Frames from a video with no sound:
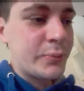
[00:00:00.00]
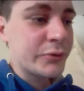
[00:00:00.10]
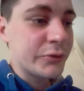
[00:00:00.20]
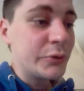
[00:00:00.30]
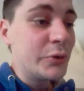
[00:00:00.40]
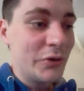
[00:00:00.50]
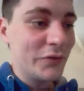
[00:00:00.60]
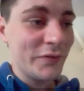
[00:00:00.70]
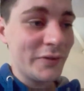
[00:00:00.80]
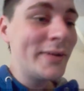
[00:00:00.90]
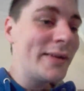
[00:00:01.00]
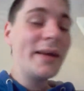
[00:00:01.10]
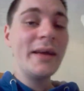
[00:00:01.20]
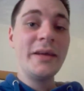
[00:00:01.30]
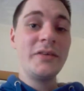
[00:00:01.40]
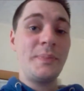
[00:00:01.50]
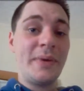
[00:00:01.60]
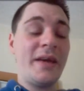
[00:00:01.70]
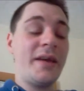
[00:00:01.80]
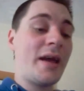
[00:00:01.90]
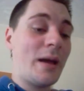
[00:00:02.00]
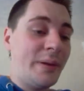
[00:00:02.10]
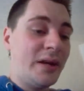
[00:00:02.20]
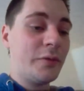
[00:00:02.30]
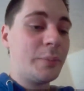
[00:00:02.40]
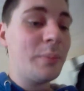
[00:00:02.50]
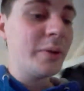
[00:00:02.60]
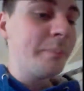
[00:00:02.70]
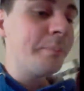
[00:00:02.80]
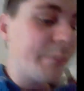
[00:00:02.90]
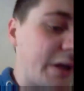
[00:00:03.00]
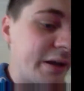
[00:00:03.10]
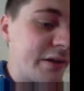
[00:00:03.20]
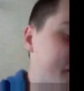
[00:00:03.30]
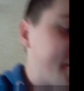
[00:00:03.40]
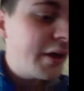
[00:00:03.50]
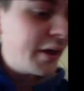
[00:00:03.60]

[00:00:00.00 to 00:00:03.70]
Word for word: proven to be a bit of a problem because